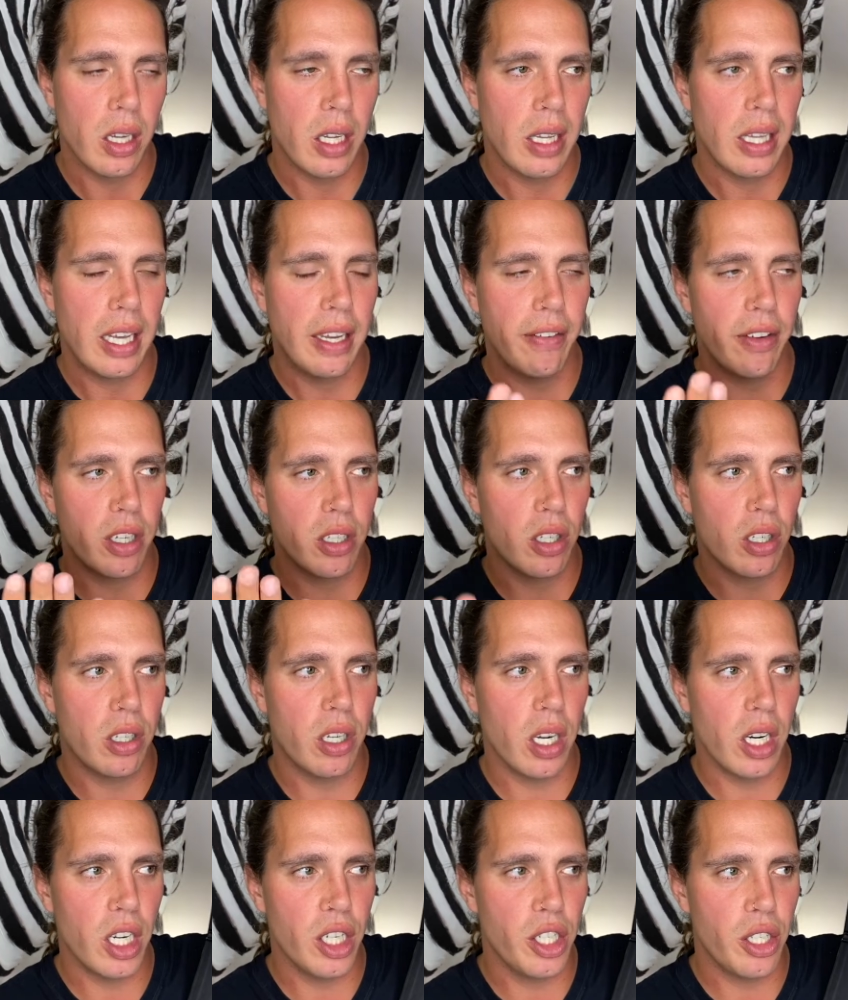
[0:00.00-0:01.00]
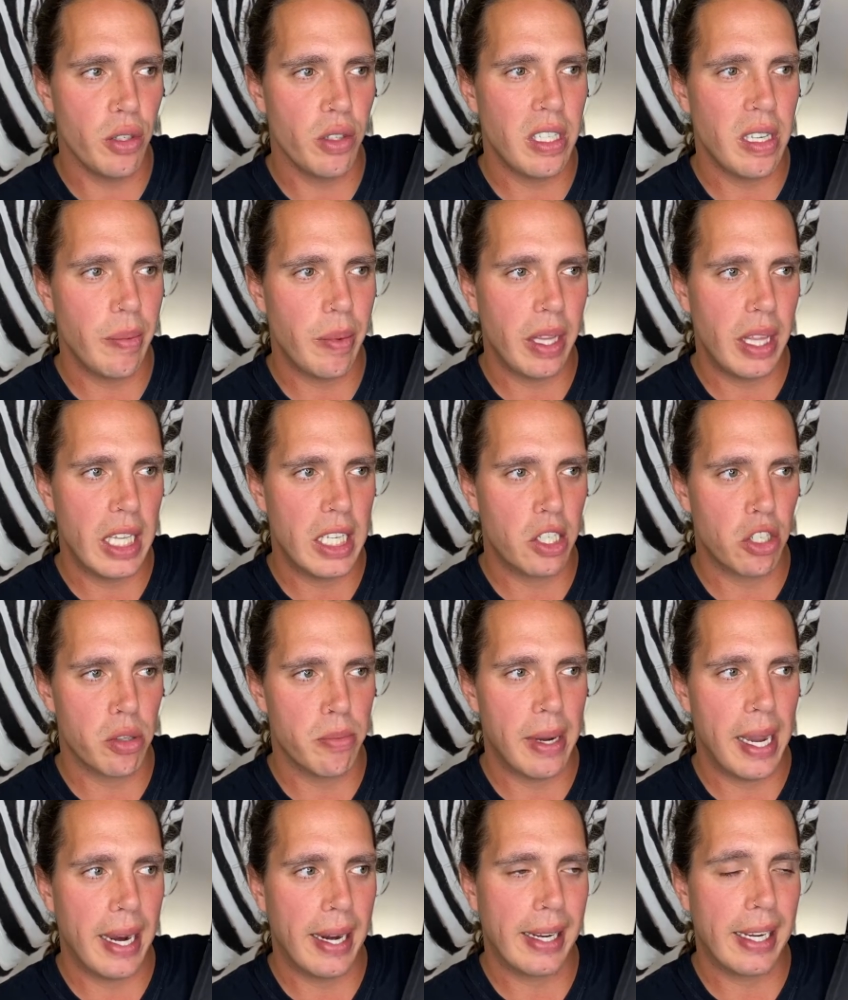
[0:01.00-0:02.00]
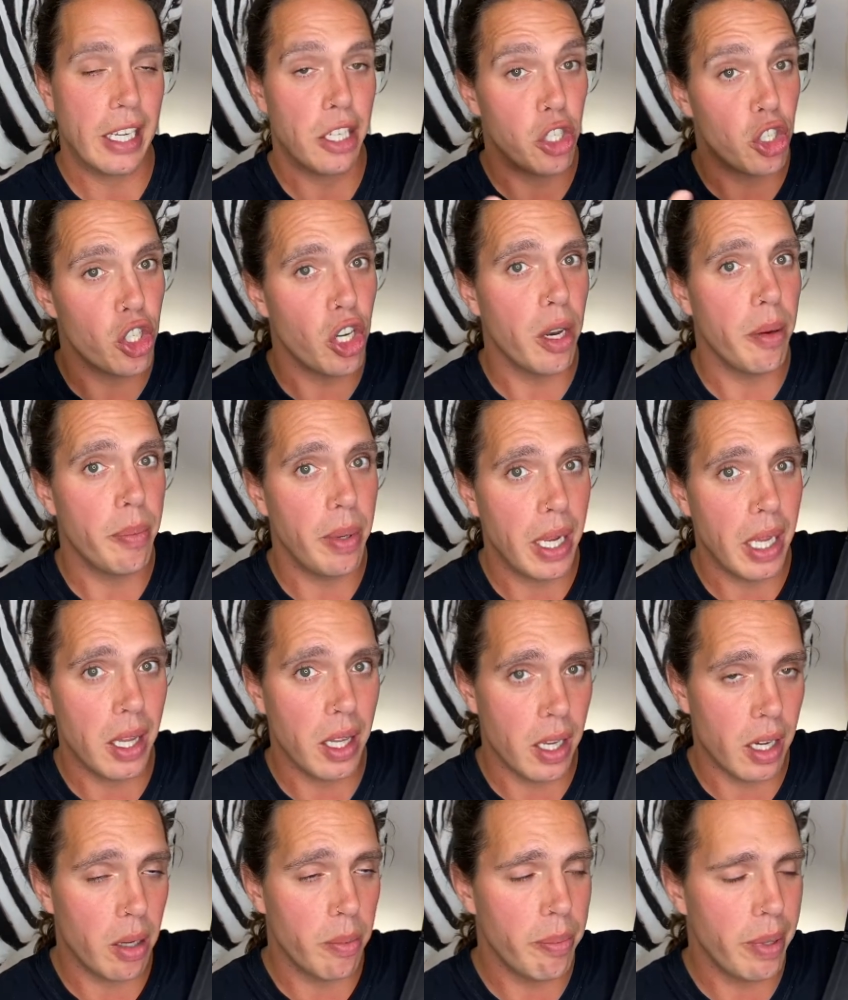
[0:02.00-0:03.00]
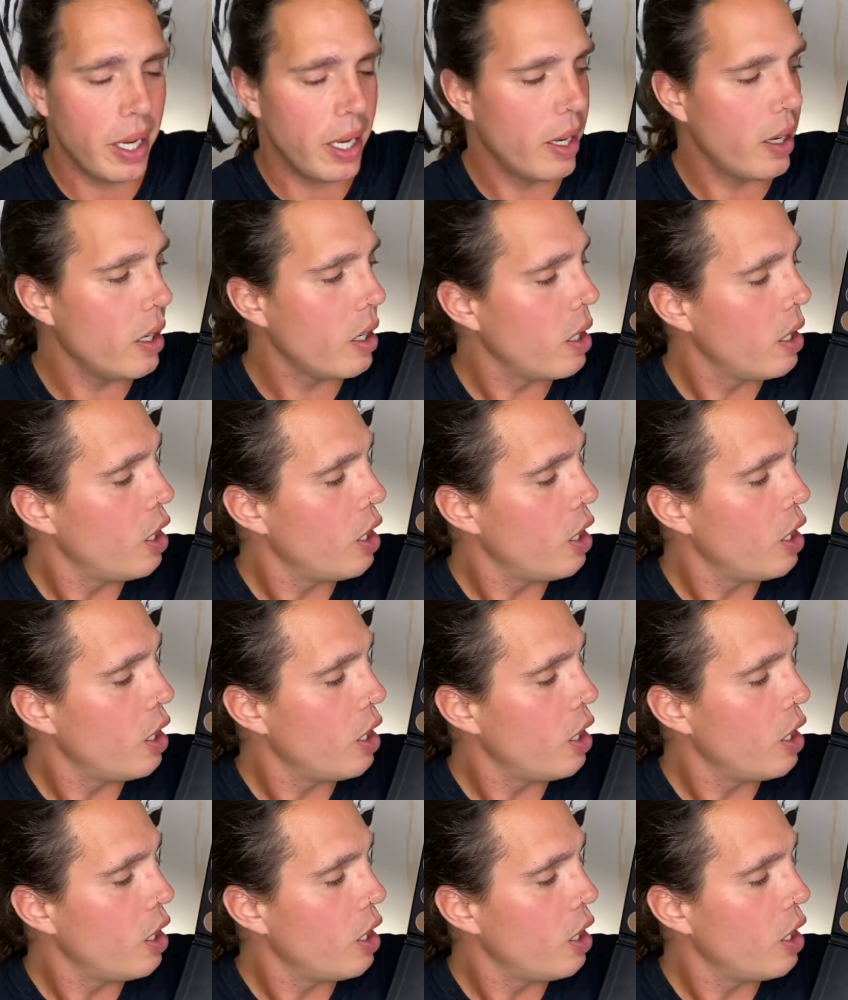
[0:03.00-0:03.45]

Like if you're gonna do something this dramatic, it should be a little big.